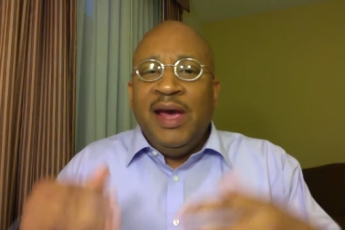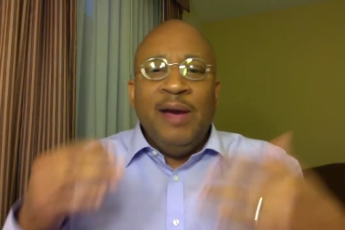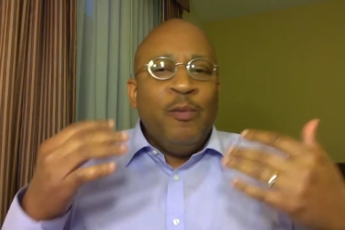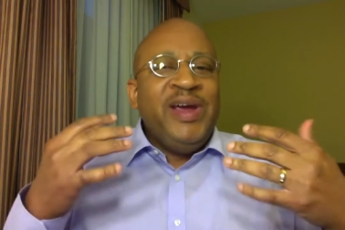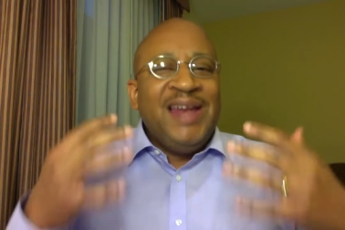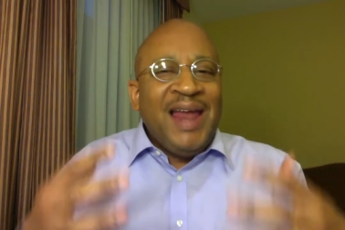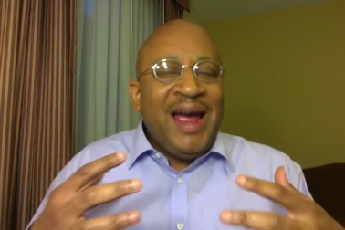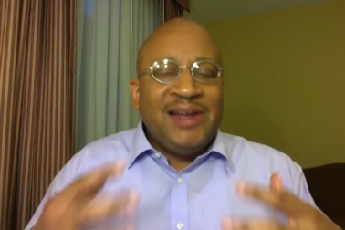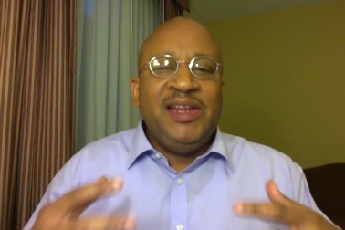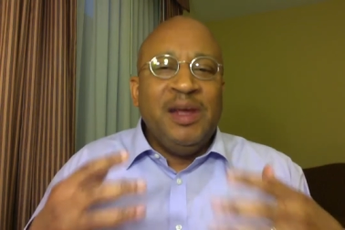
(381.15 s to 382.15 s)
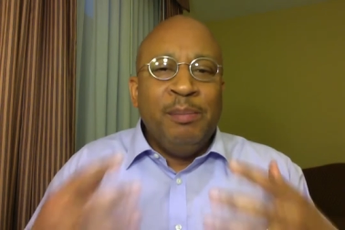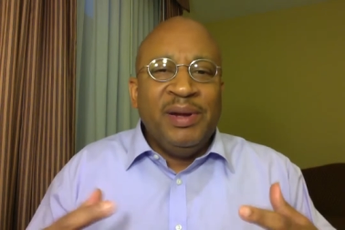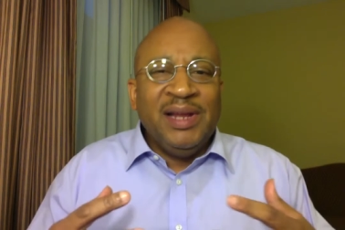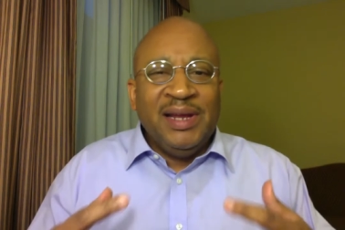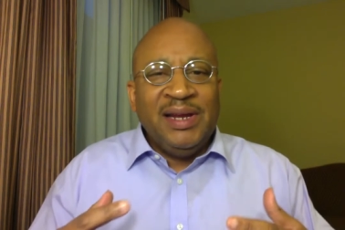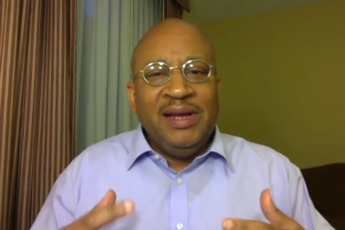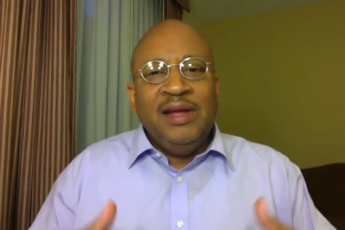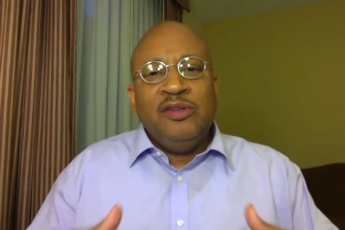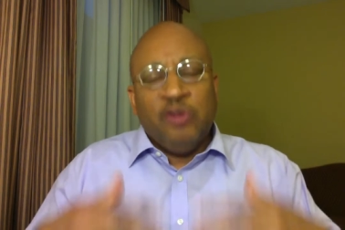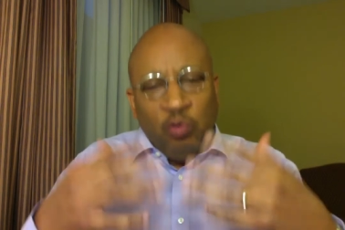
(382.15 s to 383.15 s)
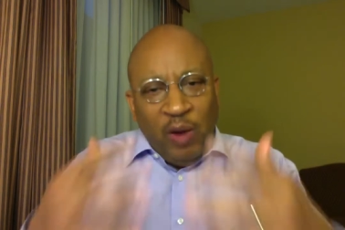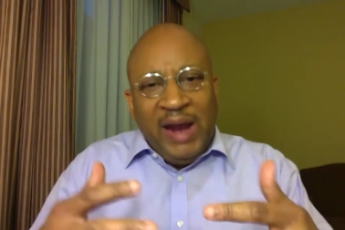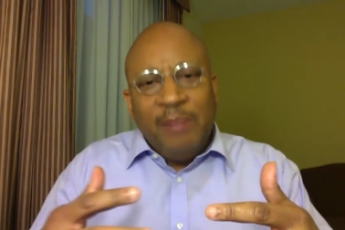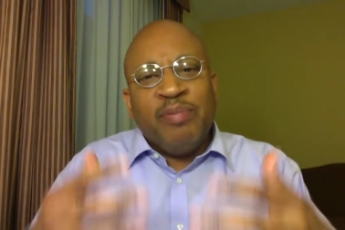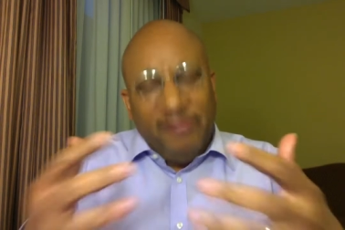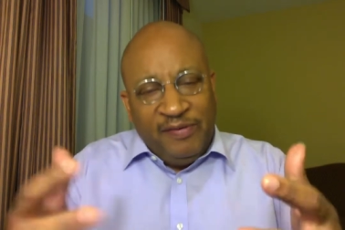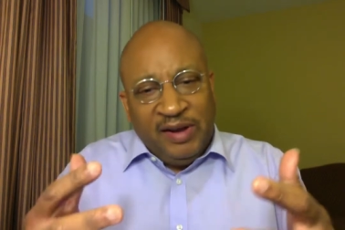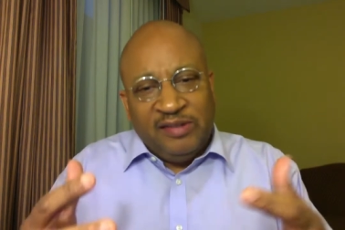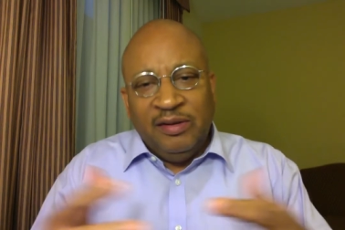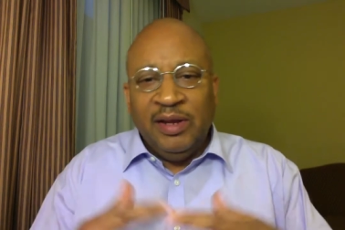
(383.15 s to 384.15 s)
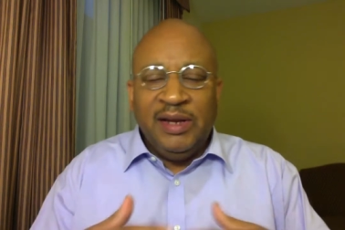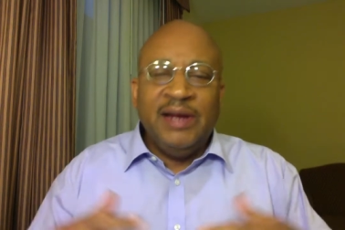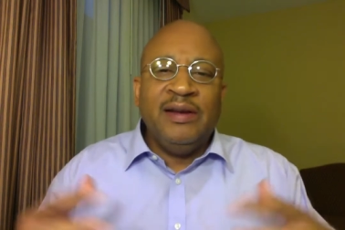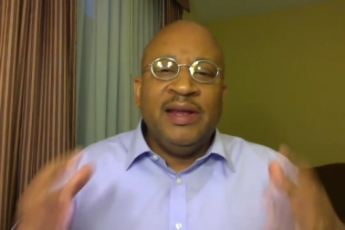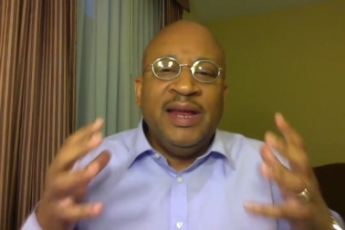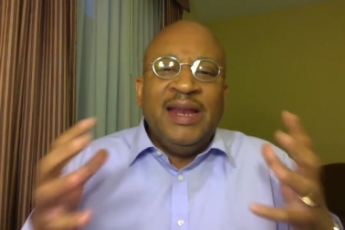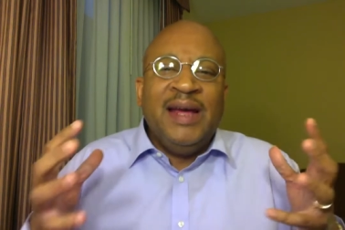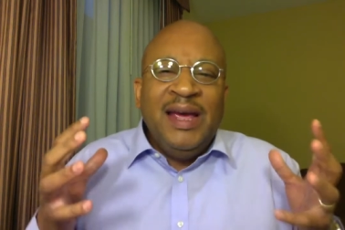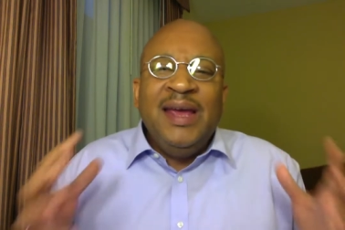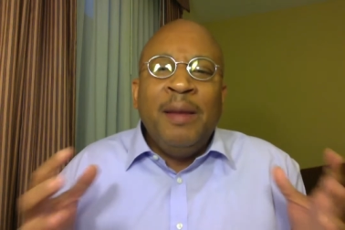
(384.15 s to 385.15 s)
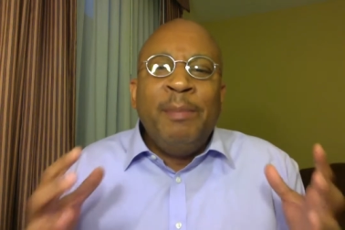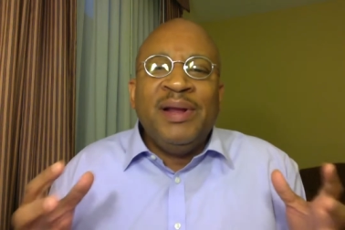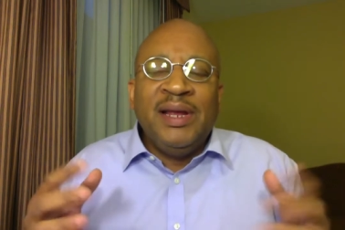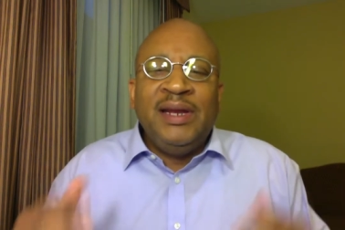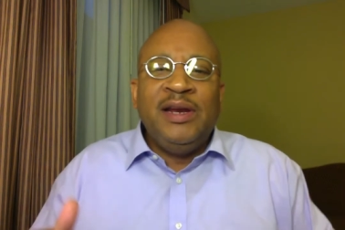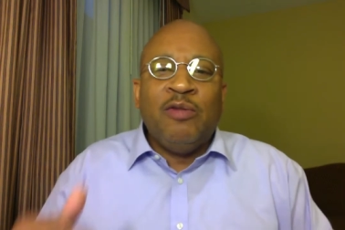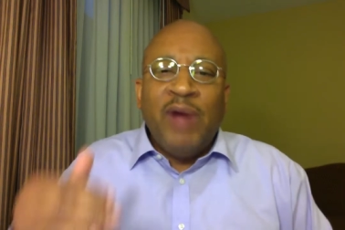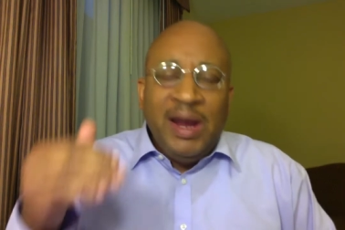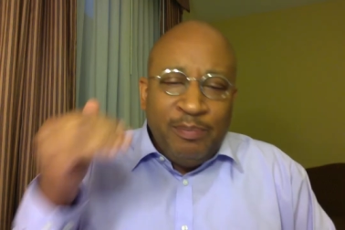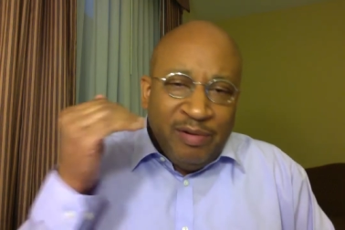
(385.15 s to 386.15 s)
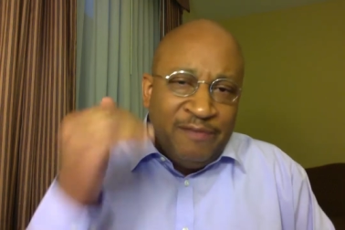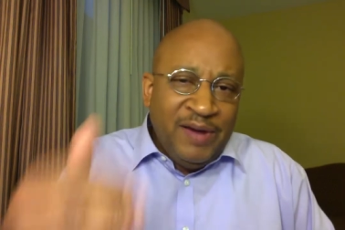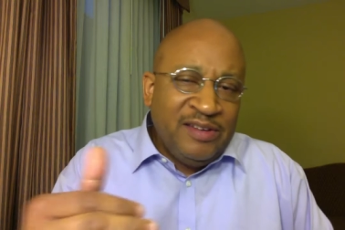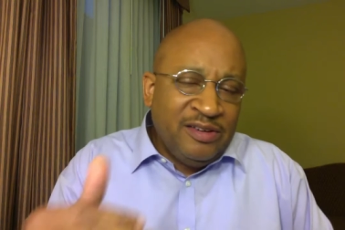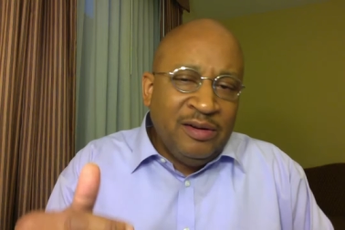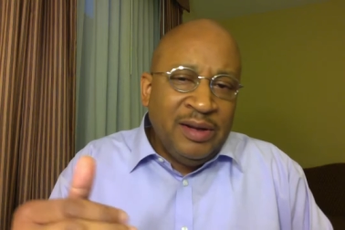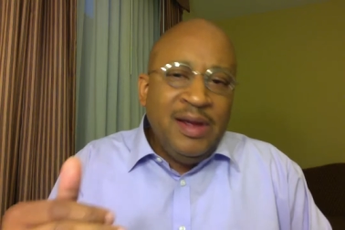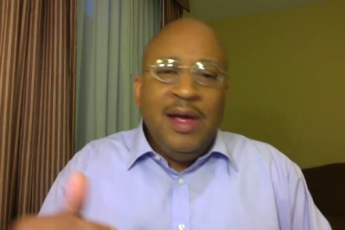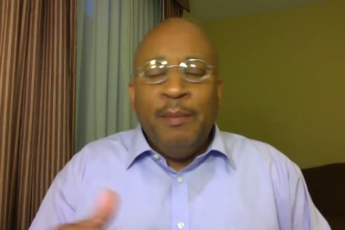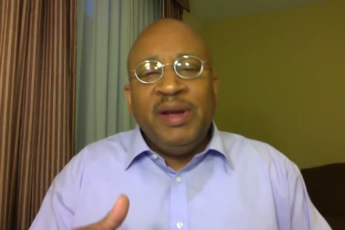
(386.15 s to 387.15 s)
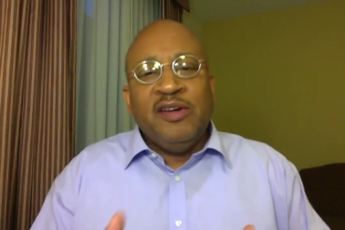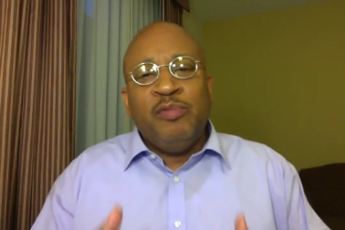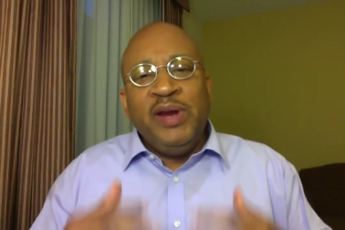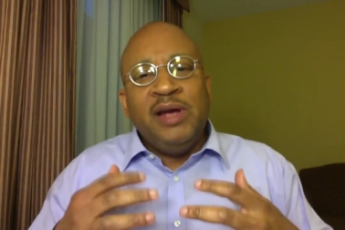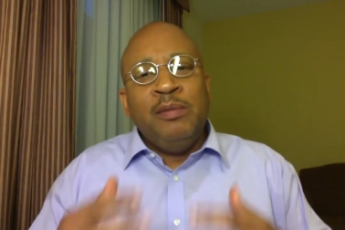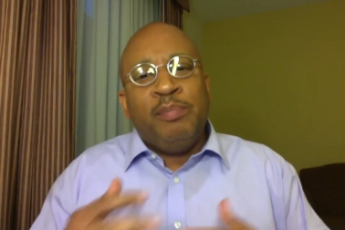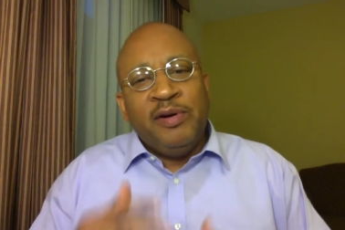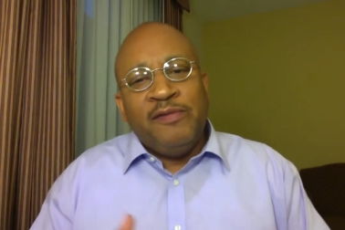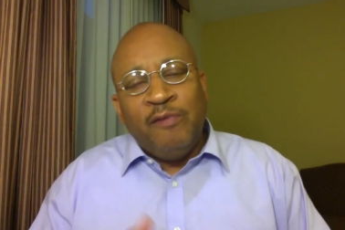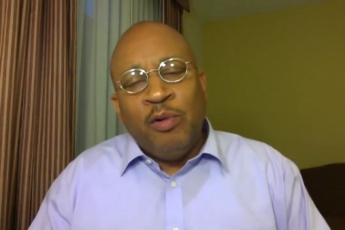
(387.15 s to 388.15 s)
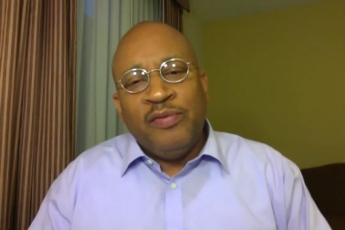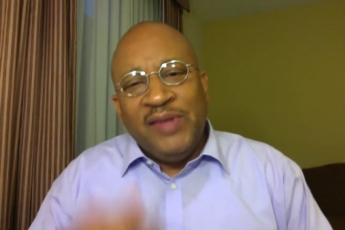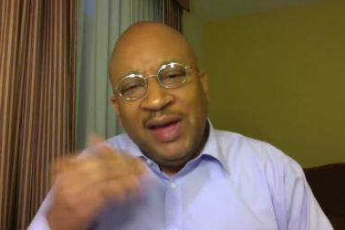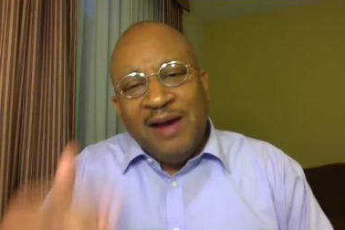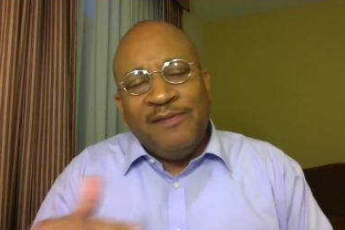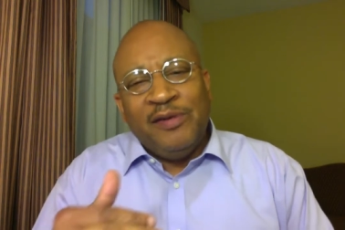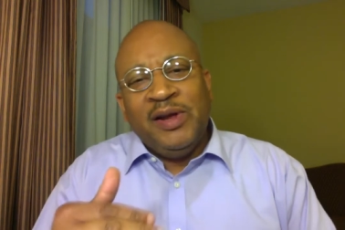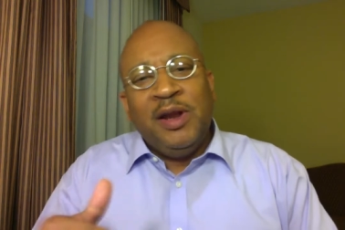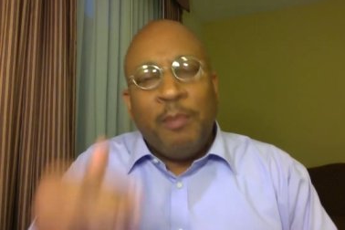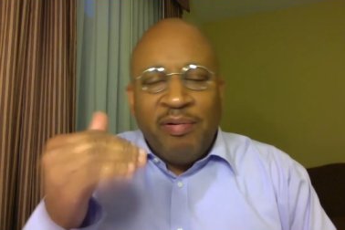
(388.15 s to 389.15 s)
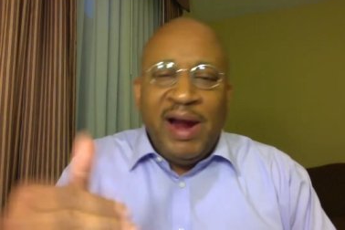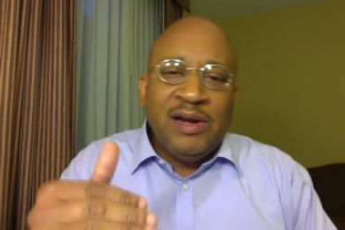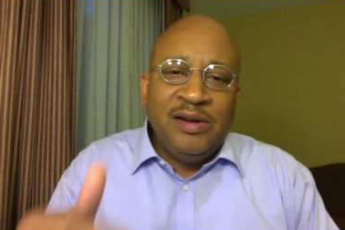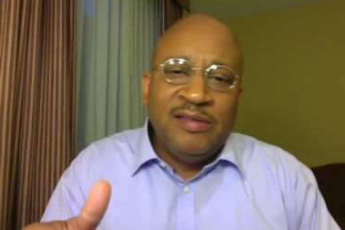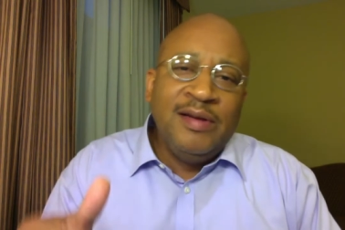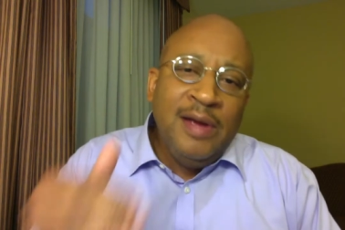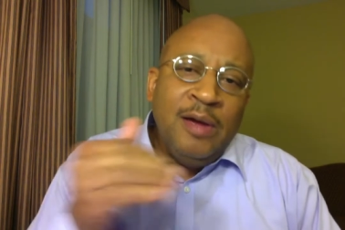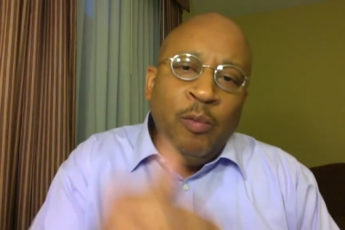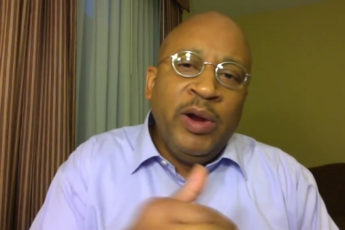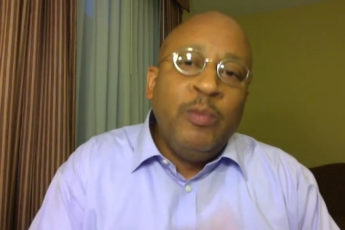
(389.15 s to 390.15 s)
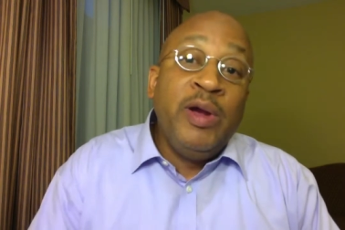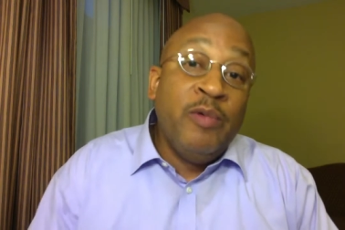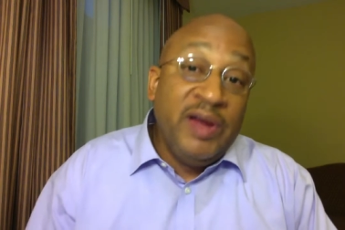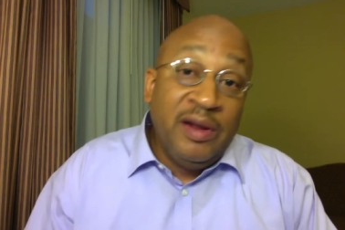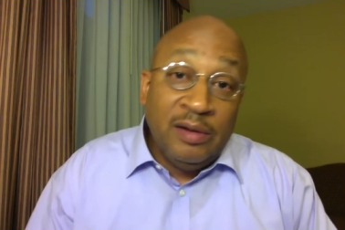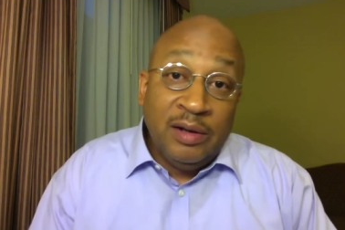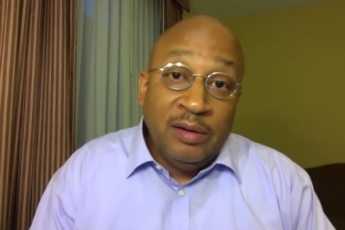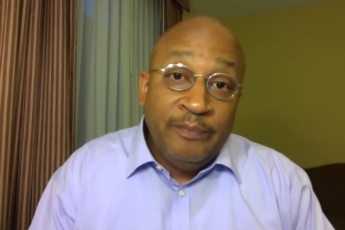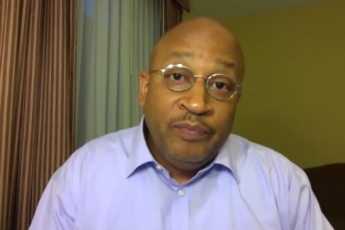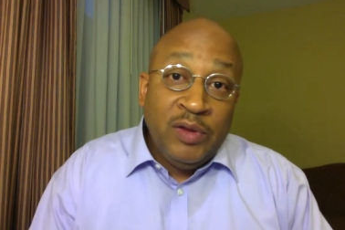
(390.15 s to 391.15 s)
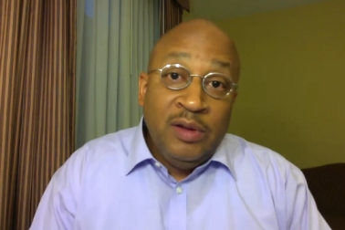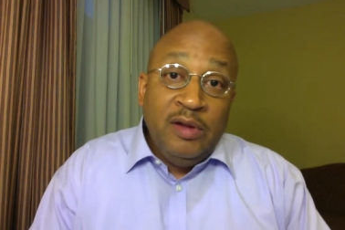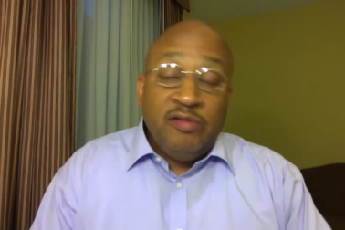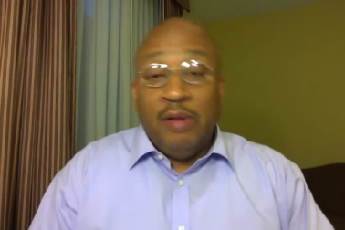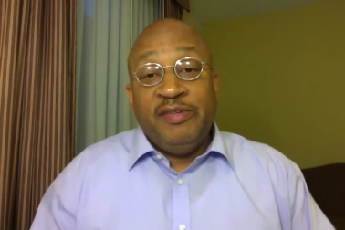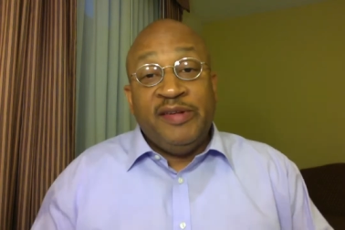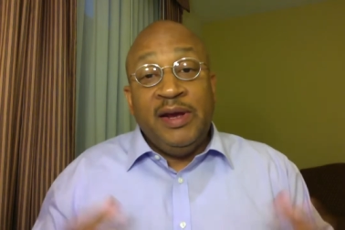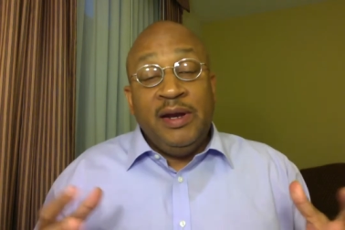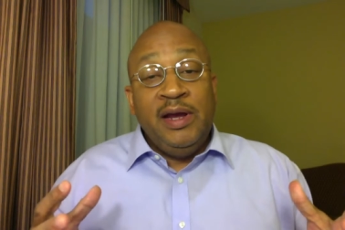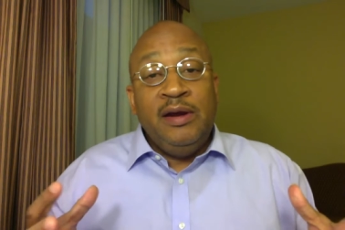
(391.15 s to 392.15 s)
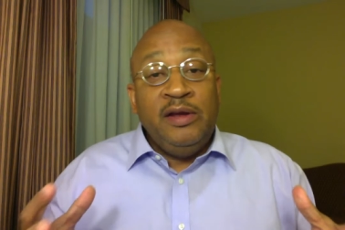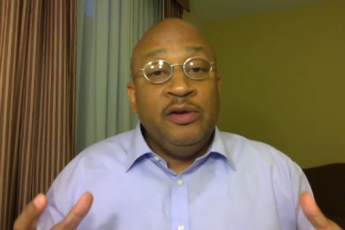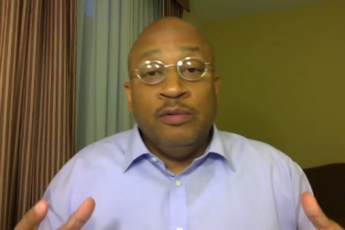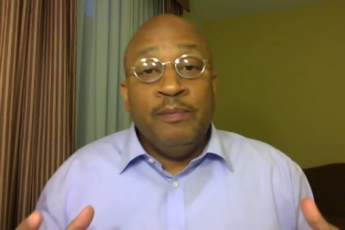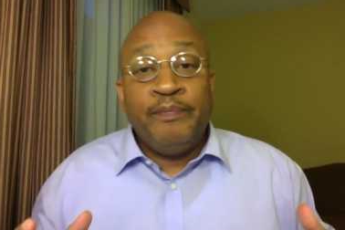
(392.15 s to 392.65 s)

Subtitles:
and we lack the ability to write professionally, the inability to write professionally because we didn't put forth the effort and the practice when we were younger. So I'm saying here to you,